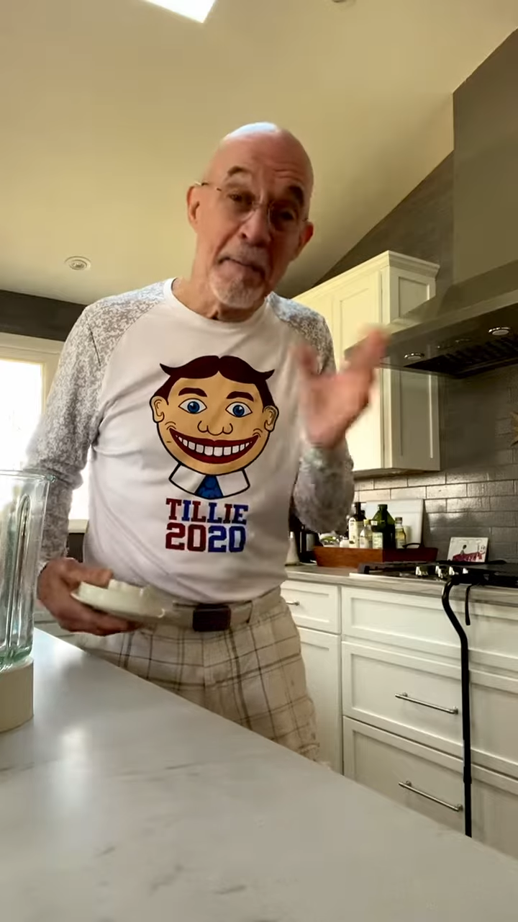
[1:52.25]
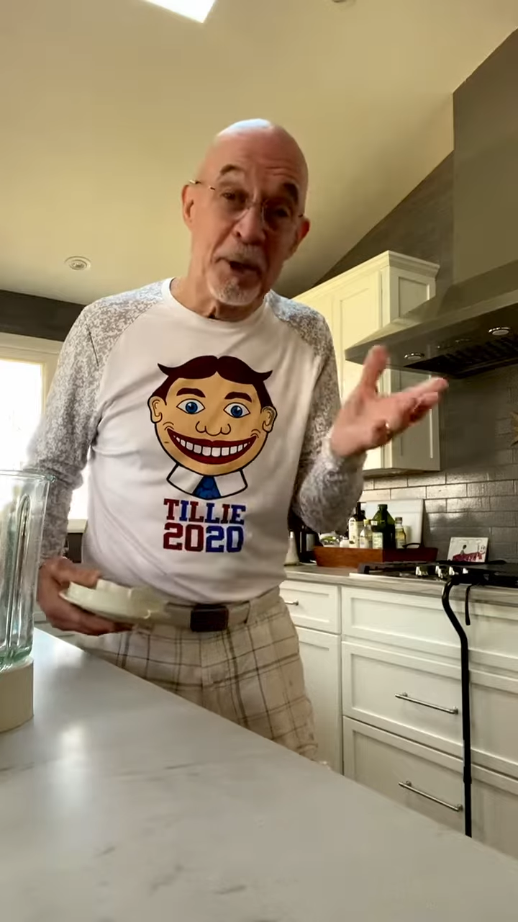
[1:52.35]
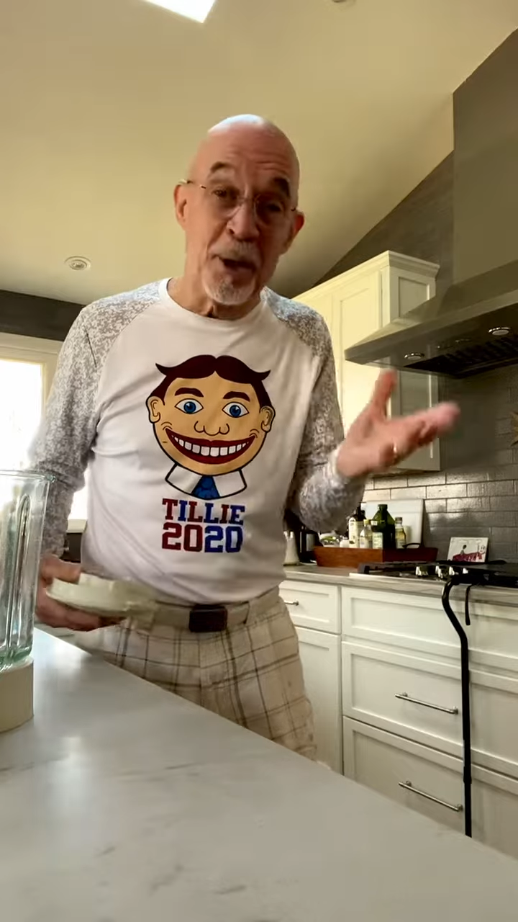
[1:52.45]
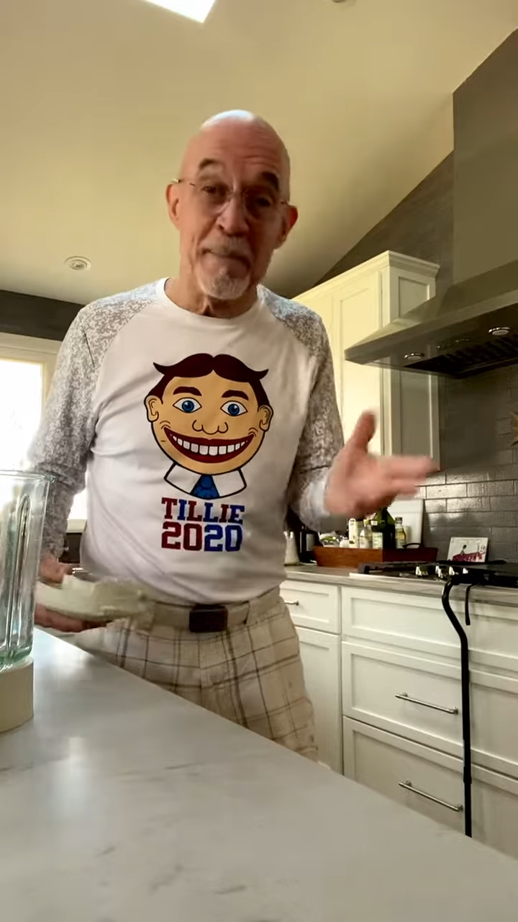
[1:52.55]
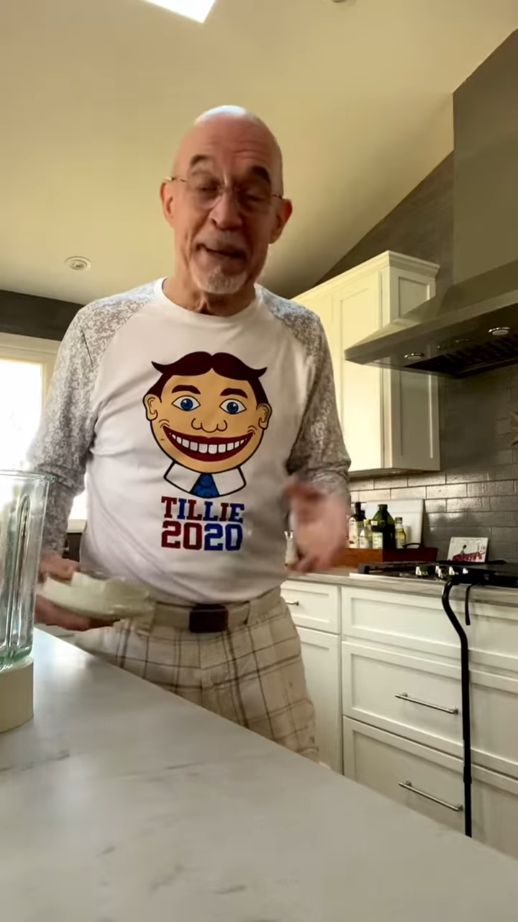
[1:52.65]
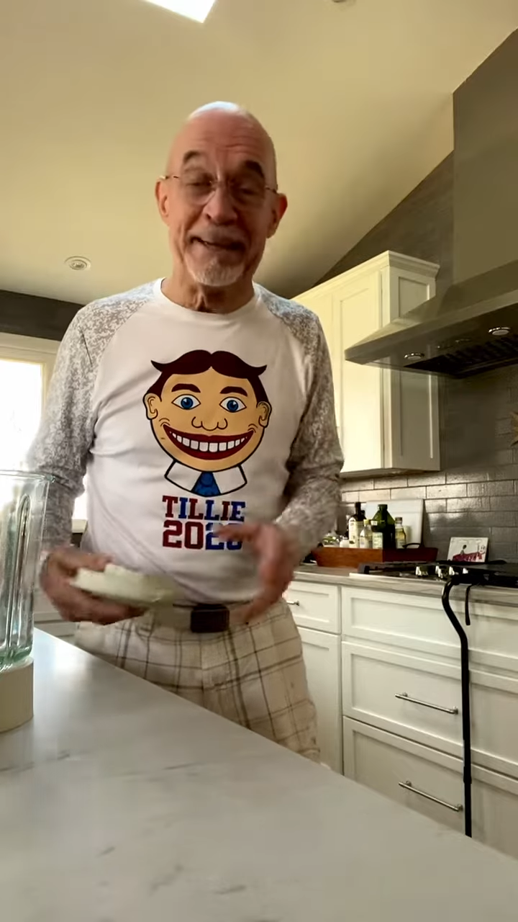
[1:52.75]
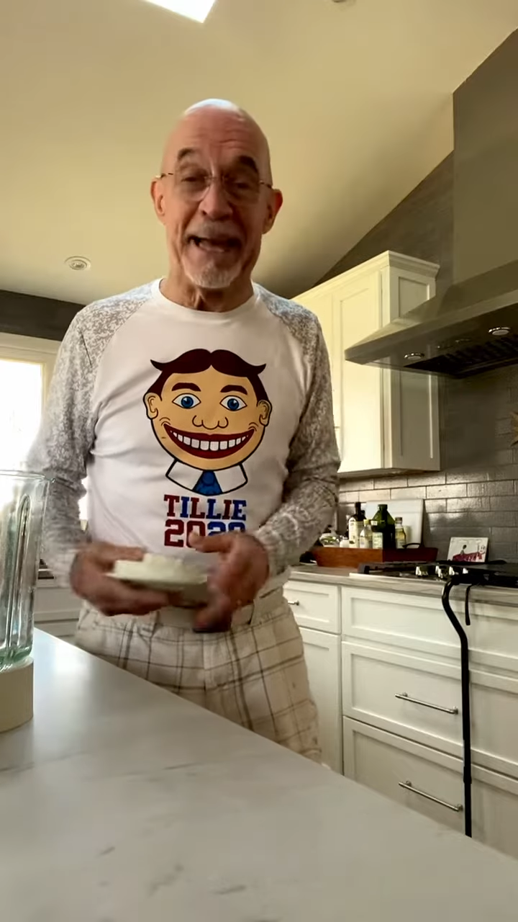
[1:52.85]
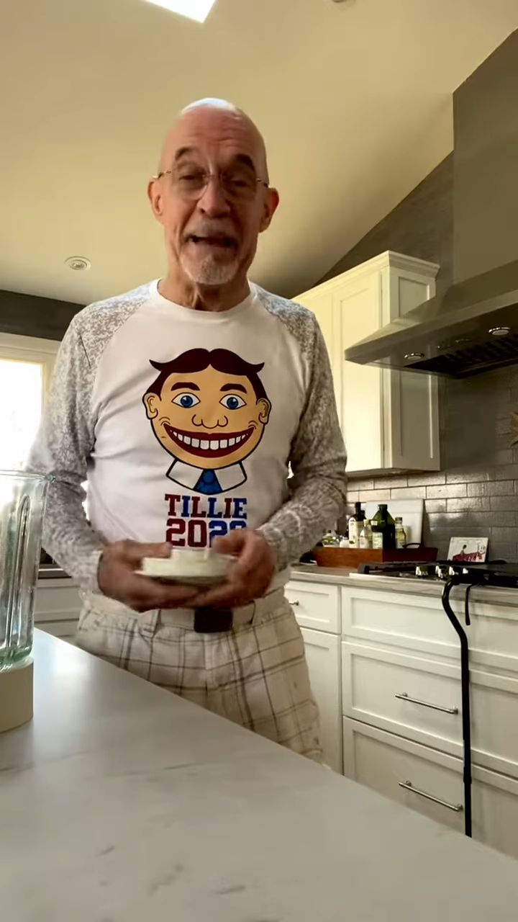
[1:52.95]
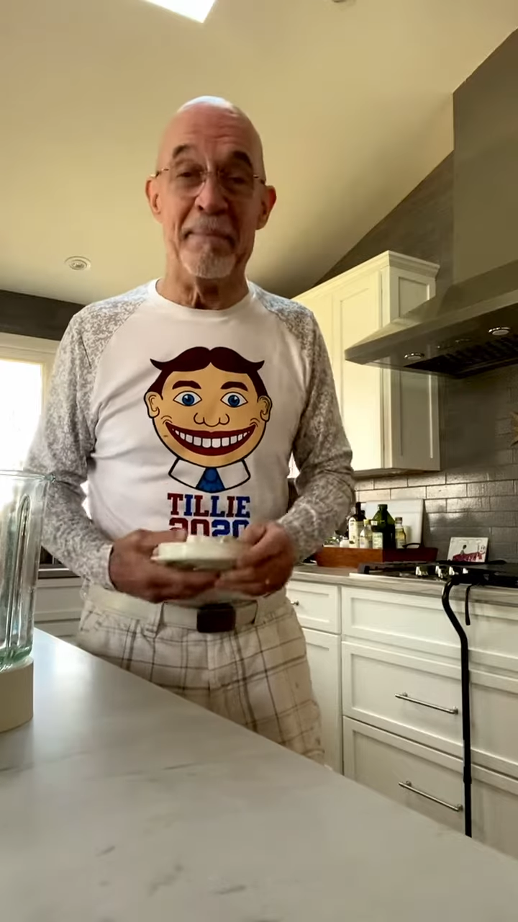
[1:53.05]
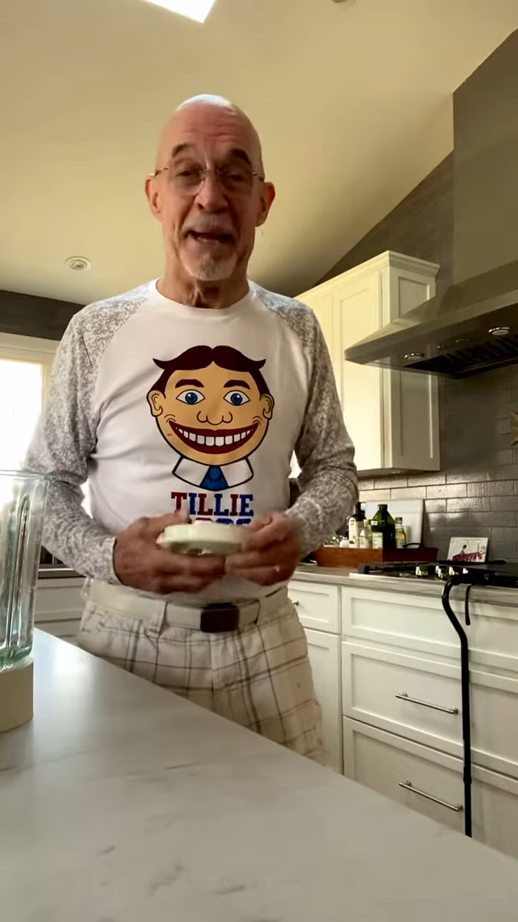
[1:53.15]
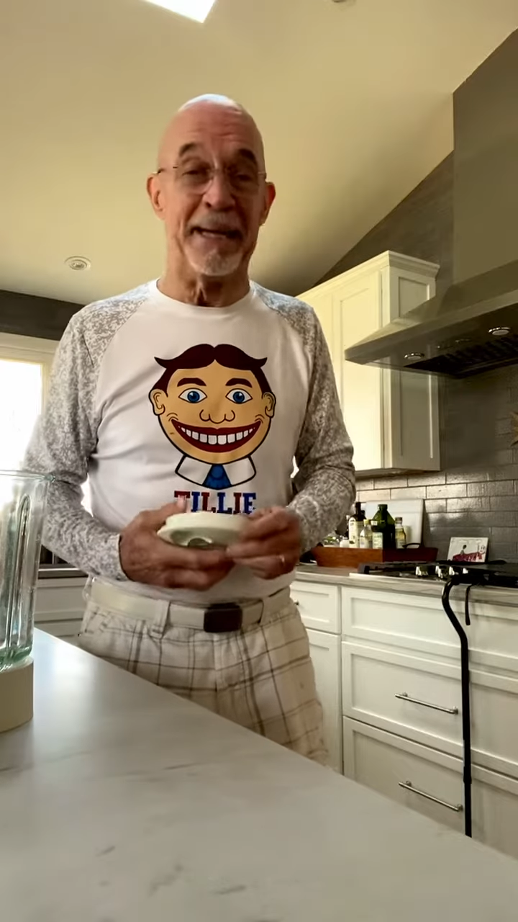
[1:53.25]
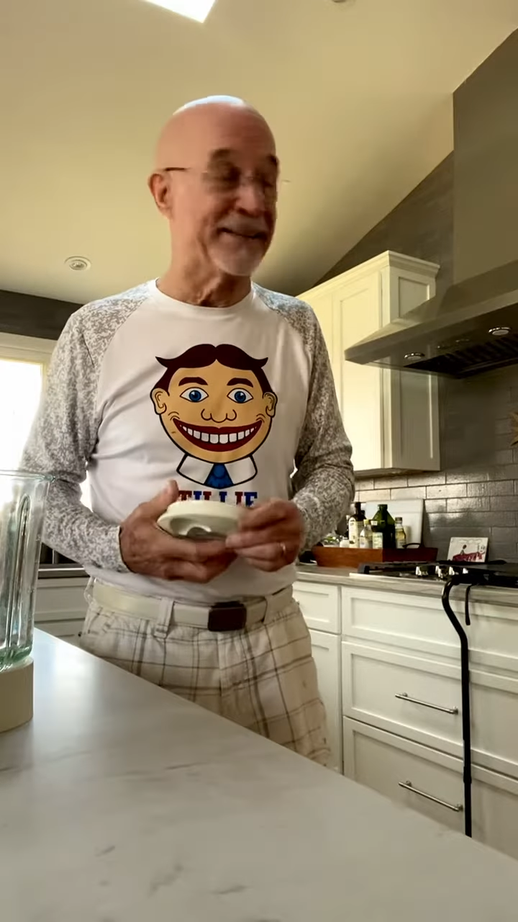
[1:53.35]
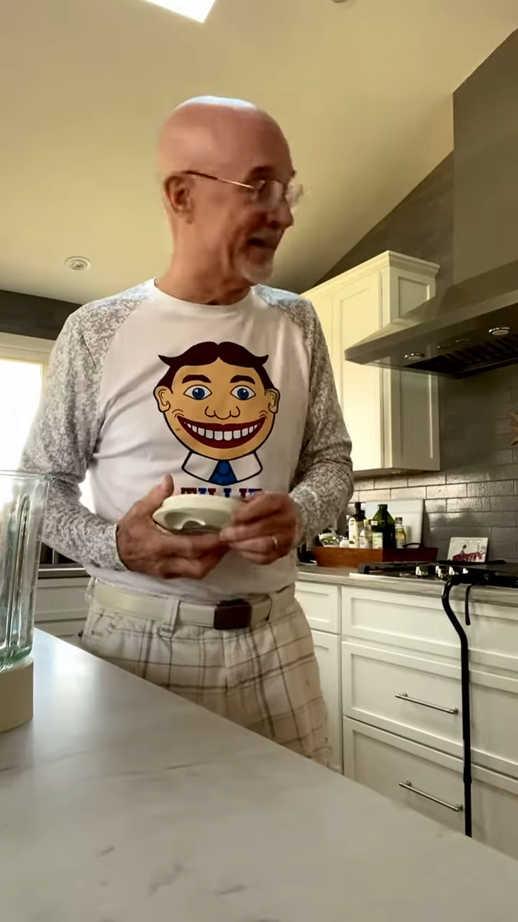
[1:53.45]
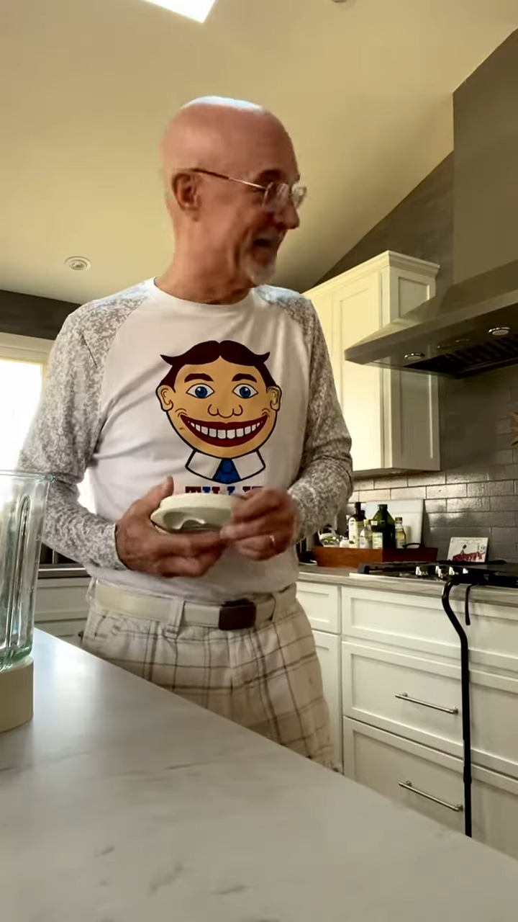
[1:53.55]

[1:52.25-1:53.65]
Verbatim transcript: it could have been 10 minutes.